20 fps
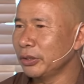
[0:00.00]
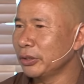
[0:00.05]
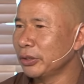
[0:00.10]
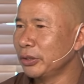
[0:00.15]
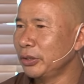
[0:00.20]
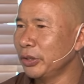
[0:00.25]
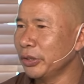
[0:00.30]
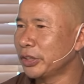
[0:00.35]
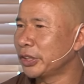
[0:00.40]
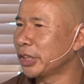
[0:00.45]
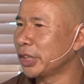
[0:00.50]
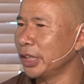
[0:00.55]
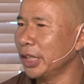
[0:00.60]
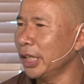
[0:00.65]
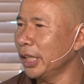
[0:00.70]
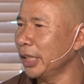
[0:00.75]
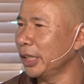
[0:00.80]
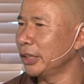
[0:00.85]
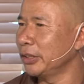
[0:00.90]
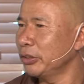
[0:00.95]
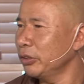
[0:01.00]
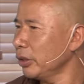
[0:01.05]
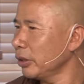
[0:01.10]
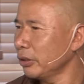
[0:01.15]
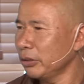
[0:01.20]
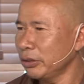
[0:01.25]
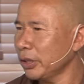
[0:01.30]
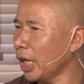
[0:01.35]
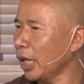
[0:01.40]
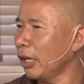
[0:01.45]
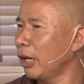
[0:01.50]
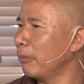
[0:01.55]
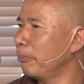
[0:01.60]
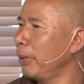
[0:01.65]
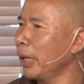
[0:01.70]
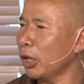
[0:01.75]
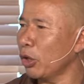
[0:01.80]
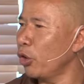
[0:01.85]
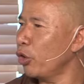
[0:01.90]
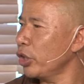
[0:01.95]
you're silly. You cannot
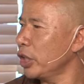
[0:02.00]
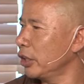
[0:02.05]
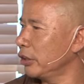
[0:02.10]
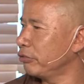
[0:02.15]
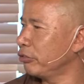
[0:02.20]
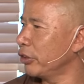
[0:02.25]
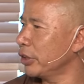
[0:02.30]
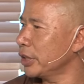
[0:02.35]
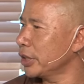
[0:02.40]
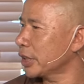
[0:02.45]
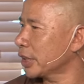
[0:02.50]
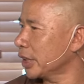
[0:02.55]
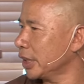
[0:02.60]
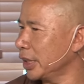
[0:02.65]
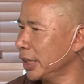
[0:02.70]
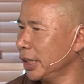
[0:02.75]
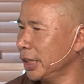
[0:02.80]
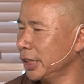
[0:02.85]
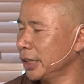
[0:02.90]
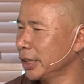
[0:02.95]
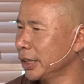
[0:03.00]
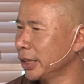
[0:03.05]
make order for us here.